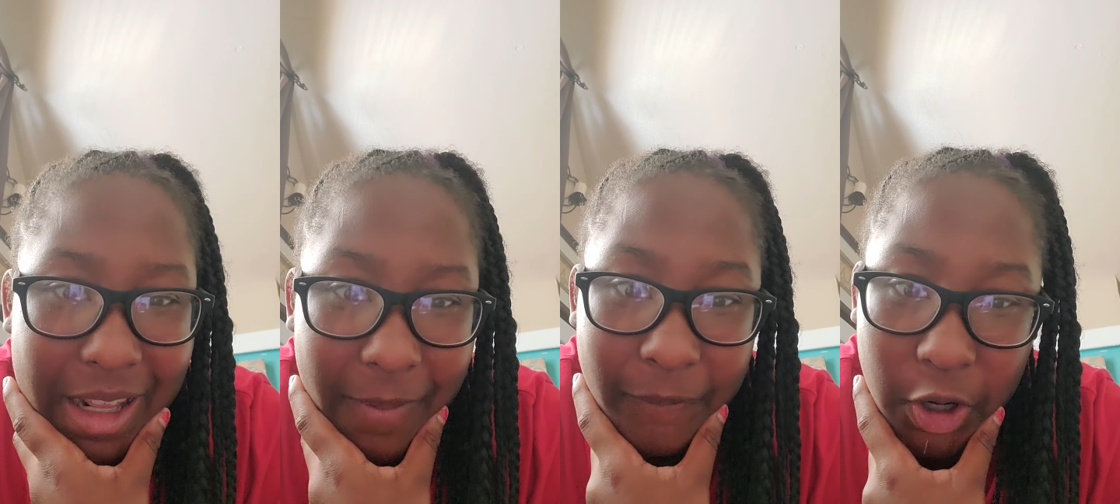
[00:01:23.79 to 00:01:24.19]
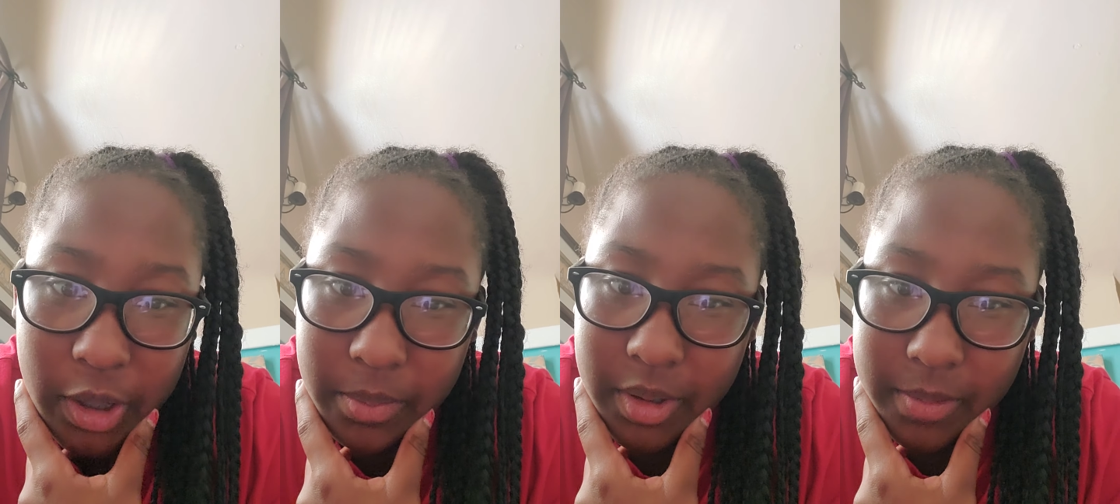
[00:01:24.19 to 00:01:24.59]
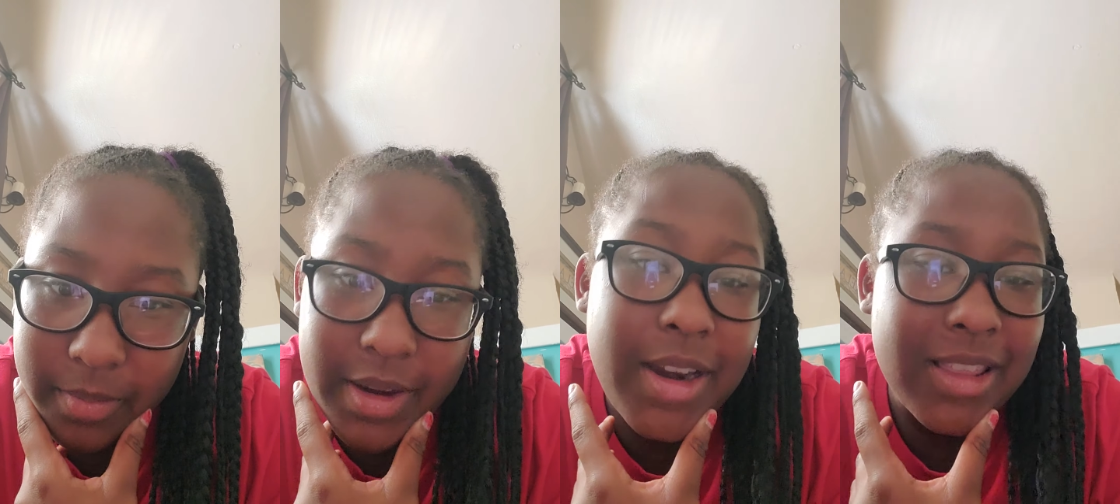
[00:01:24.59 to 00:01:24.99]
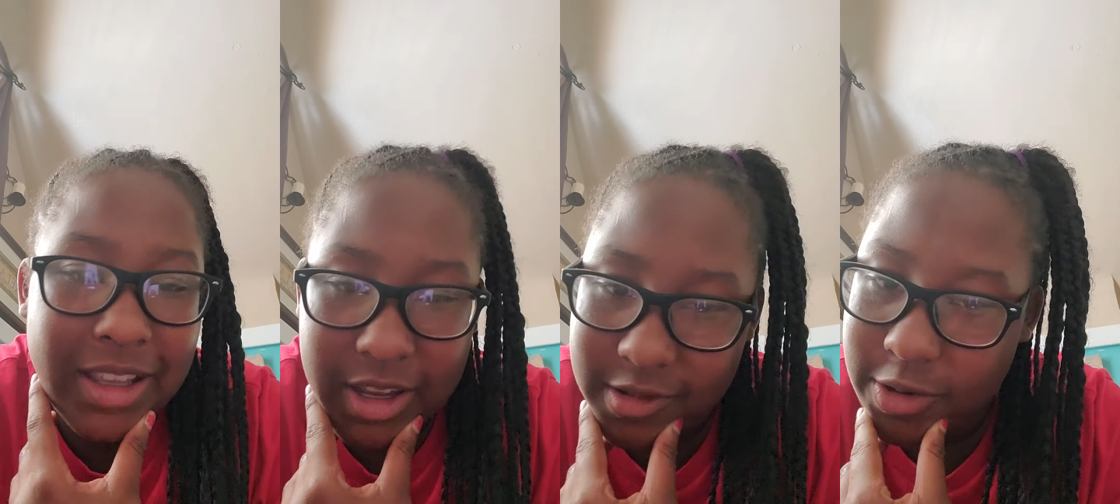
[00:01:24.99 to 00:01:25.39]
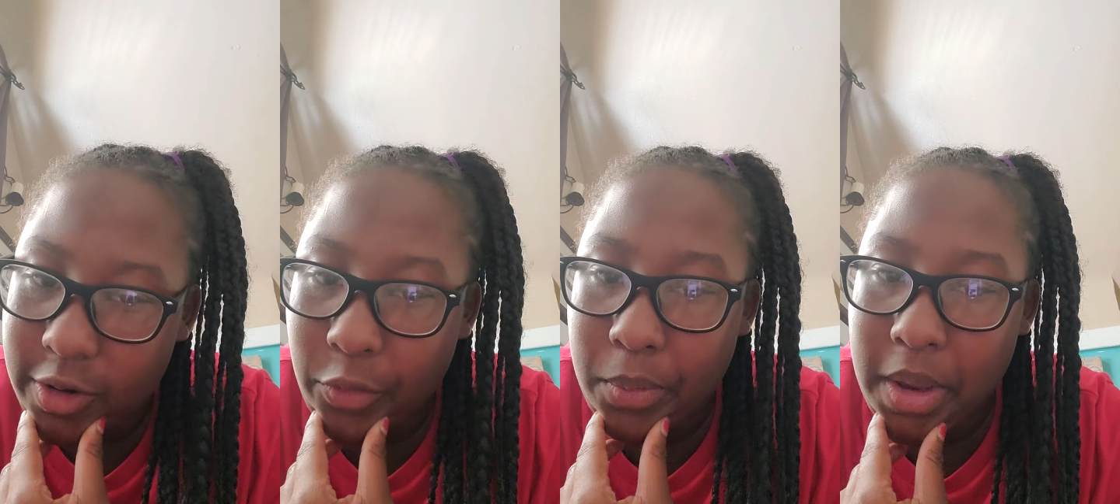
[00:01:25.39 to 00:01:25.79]
confirmed. Nothing is
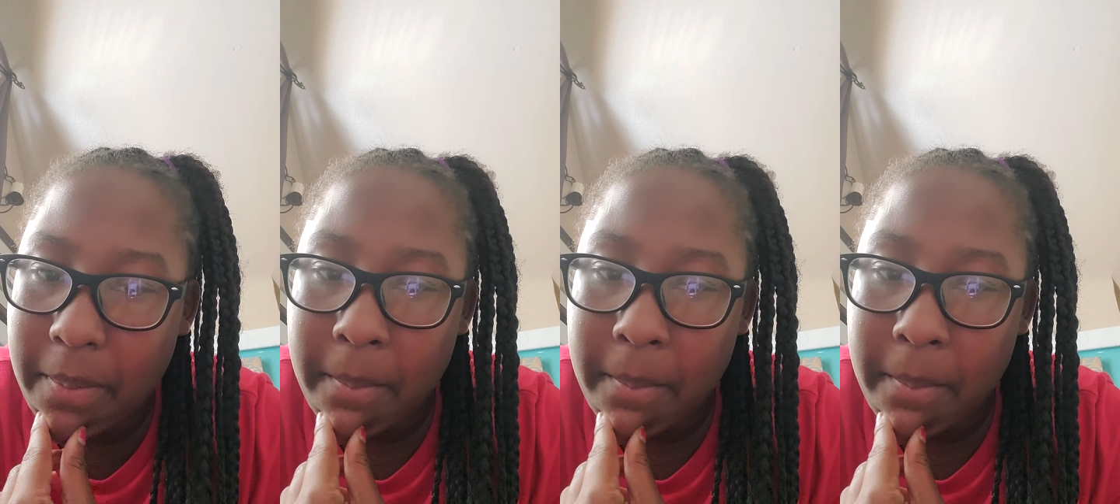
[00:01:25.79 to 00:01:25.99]
good for me.